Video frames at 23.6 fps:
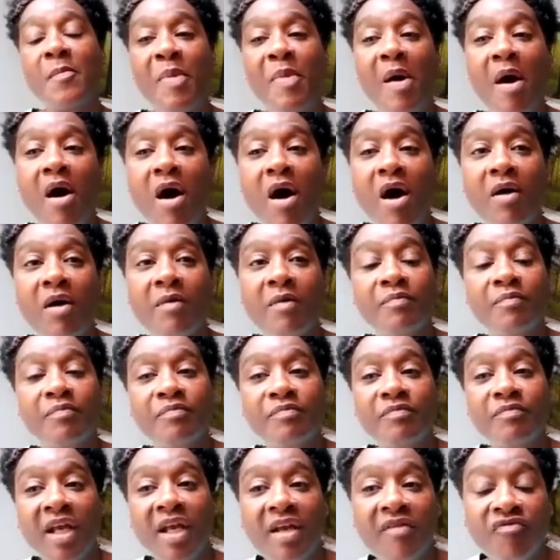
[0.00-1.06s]
part
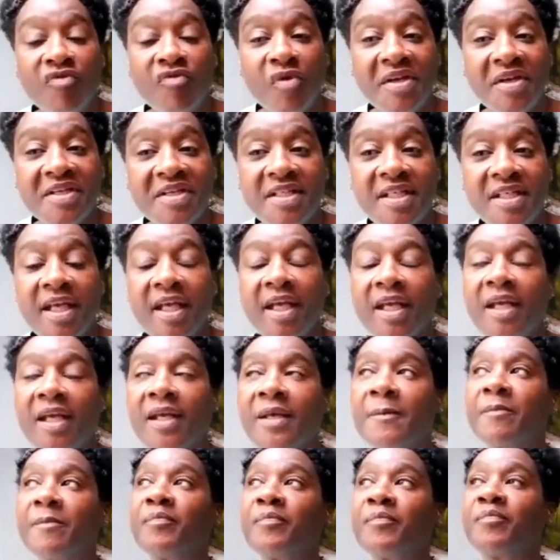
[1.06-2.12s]
invoicing
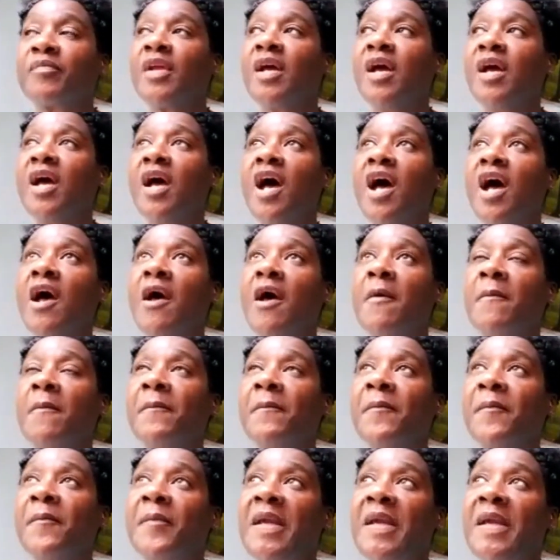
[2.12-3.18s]

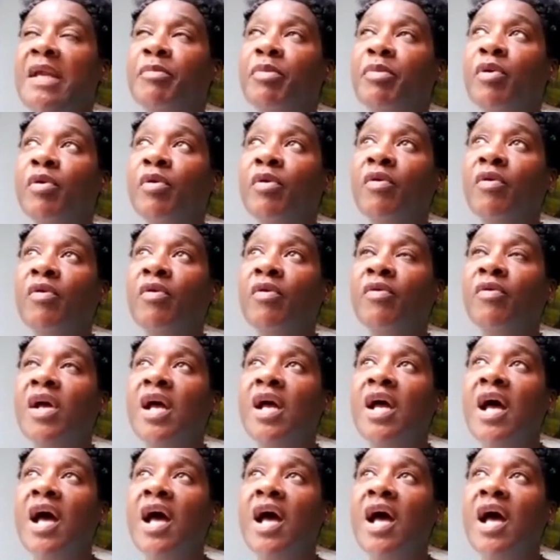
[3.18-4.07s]
people.